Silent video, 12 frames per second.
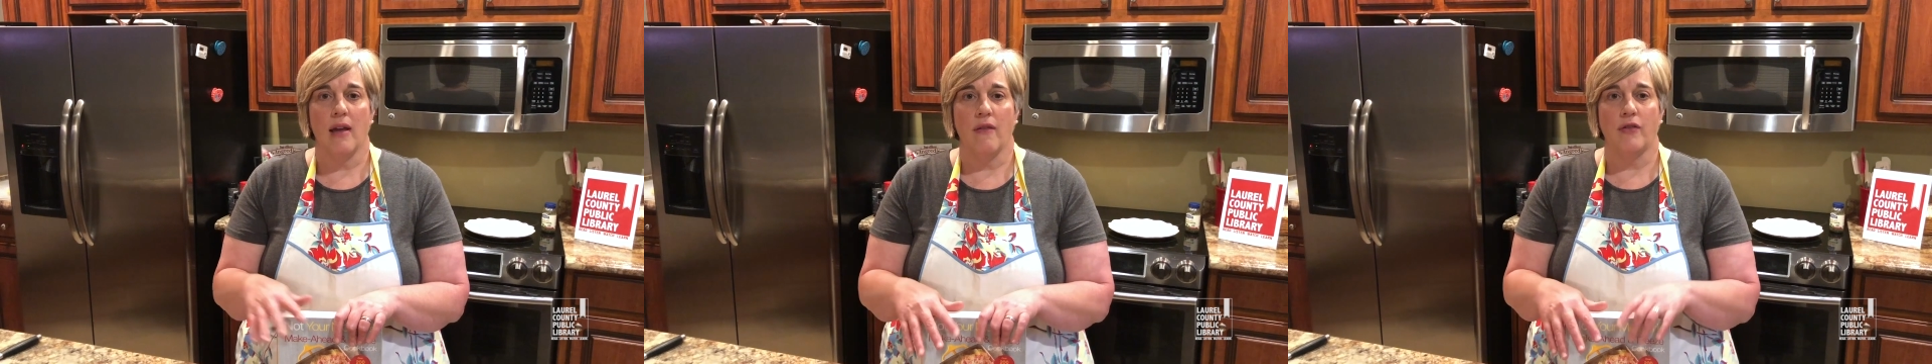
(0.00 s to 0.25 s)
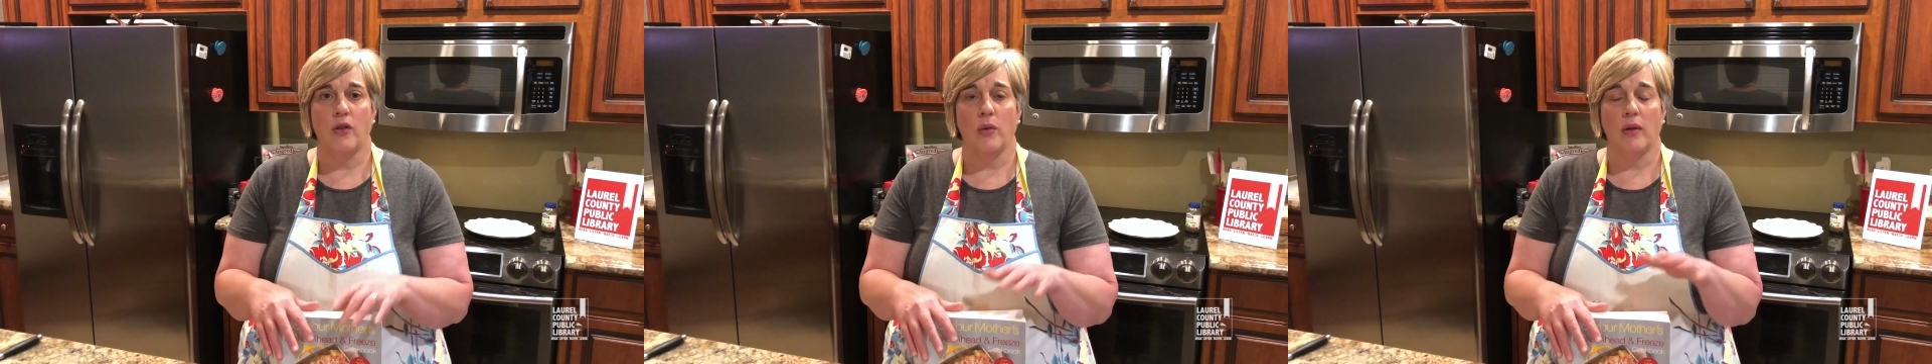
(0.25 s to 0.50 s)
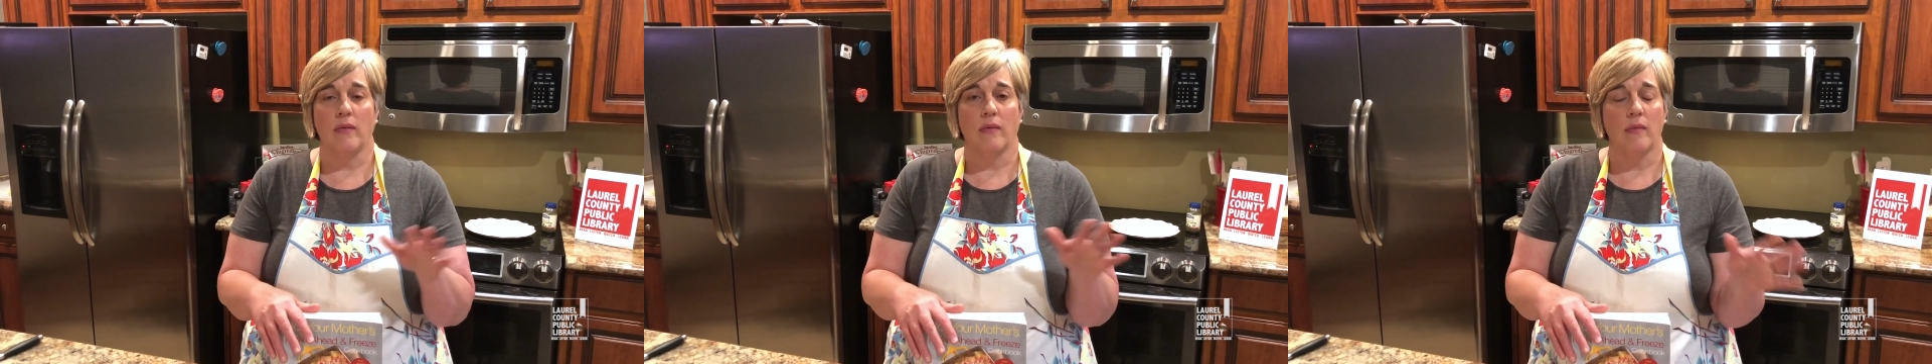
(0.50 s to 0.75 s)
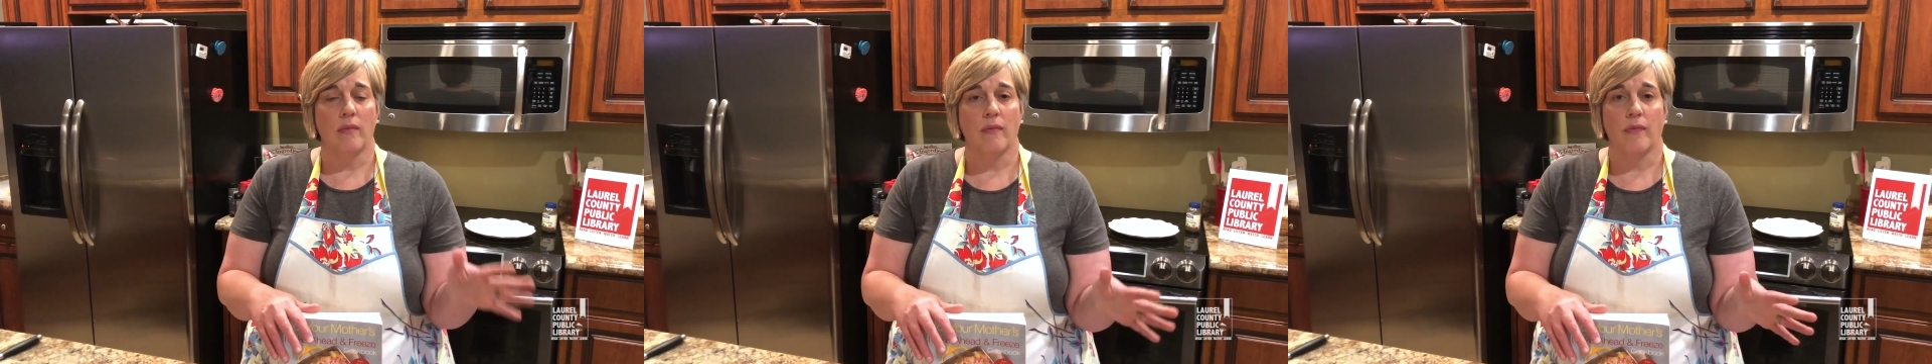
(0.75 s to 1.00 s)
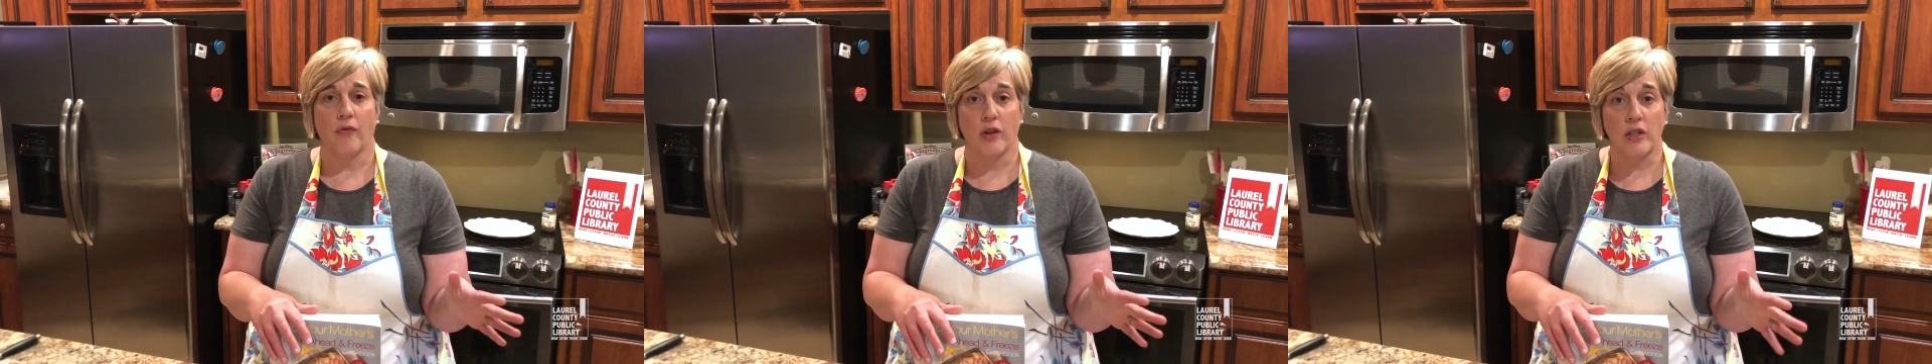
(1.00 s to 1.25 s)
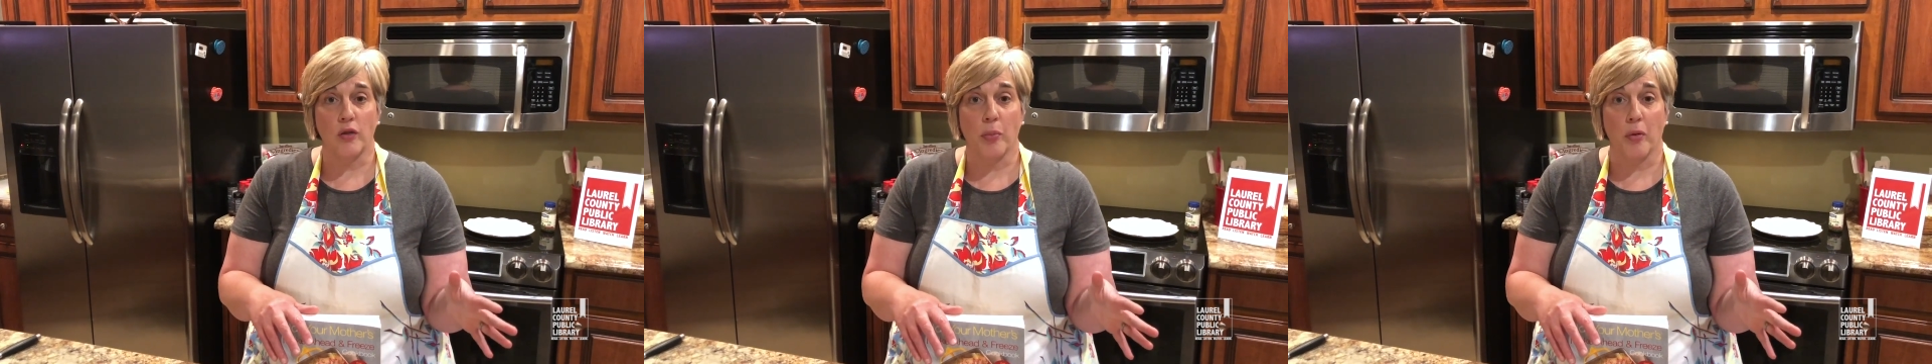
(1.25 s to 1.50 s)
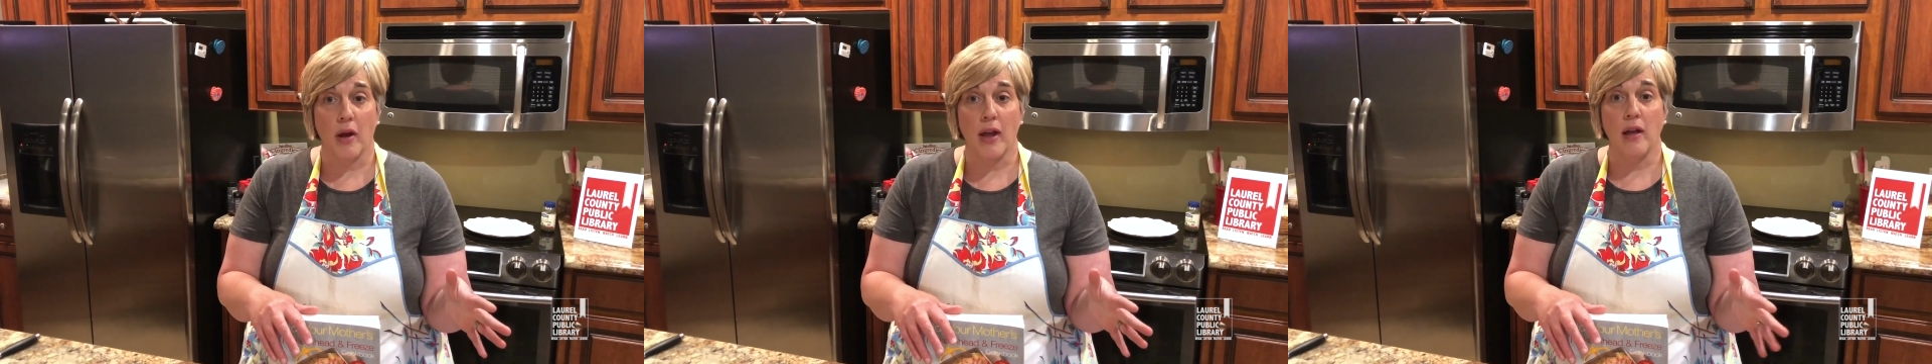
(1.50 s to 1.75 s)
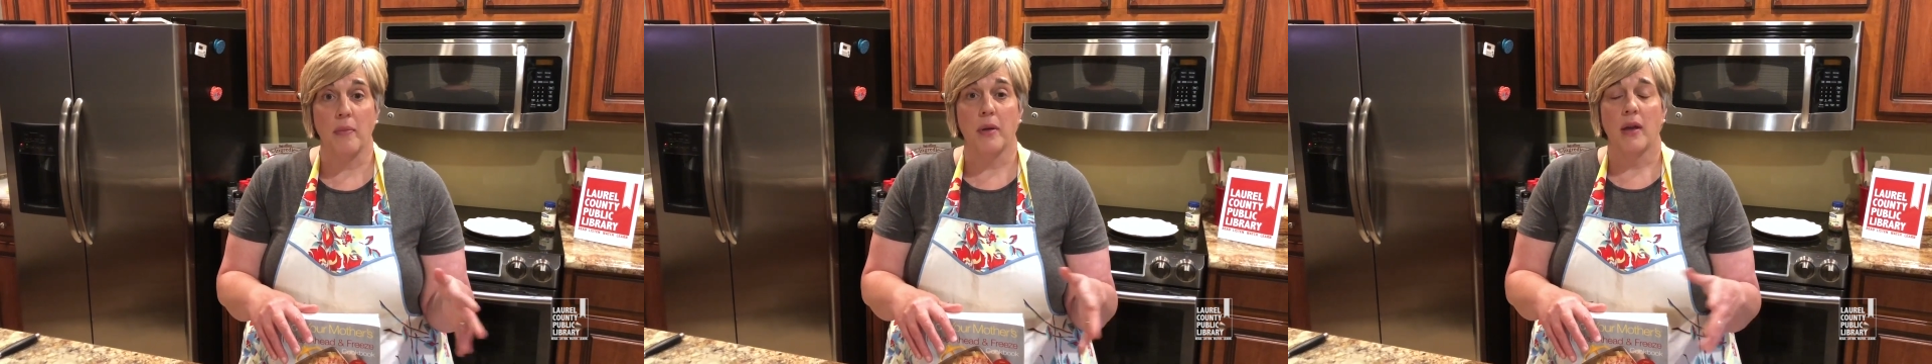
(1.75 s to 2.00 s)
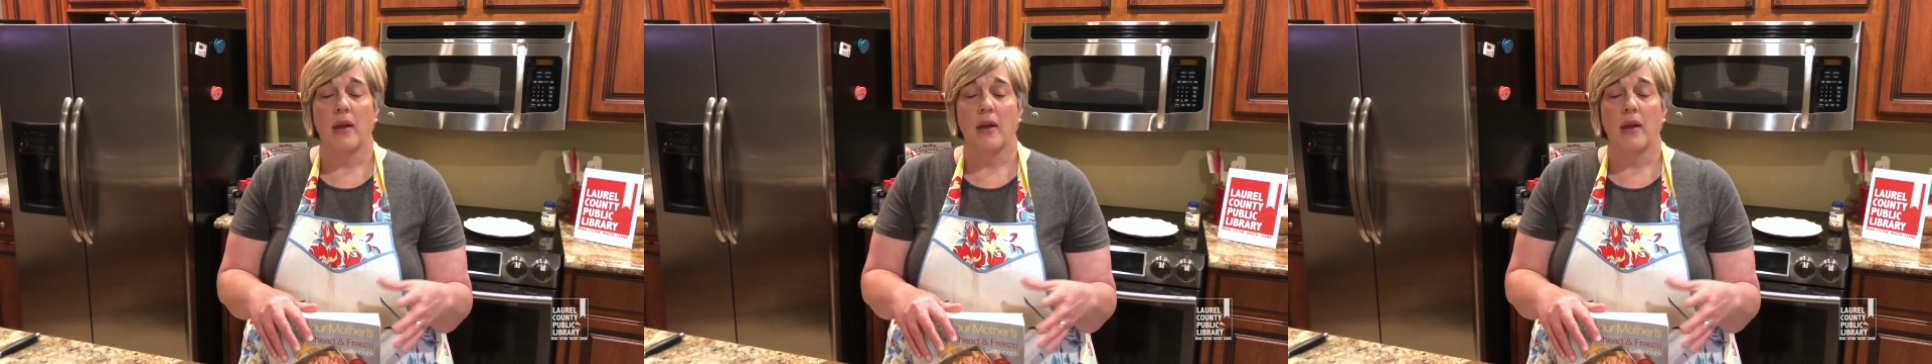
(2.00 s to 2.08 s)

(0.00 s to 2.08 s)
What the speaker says: of doing freezer prep,